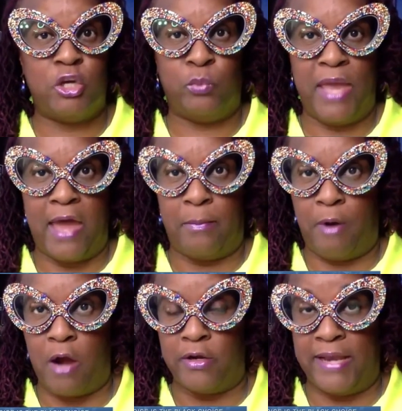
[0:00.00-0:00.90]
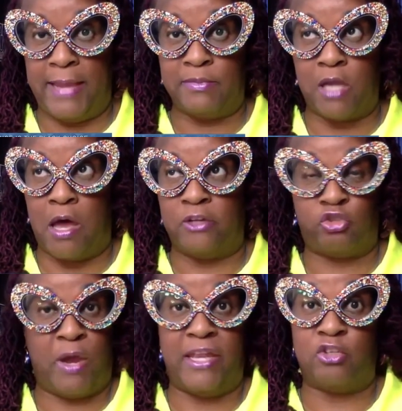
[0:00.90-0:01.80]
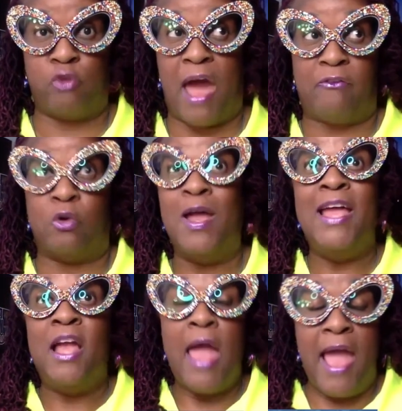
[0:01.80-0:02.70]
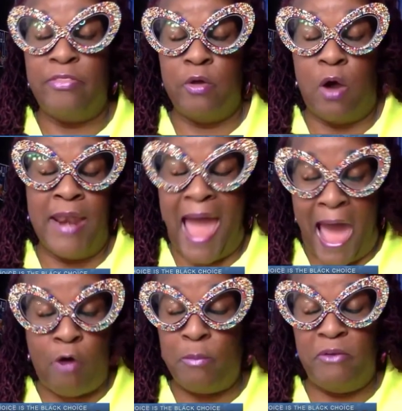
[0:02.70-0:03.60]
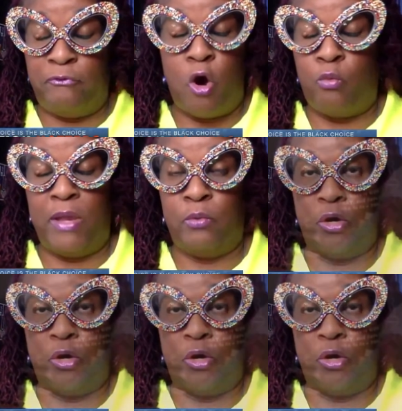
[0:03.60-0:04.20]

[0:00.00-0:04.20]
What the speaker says: year, we had a partner named Trade and Travel. An hour before we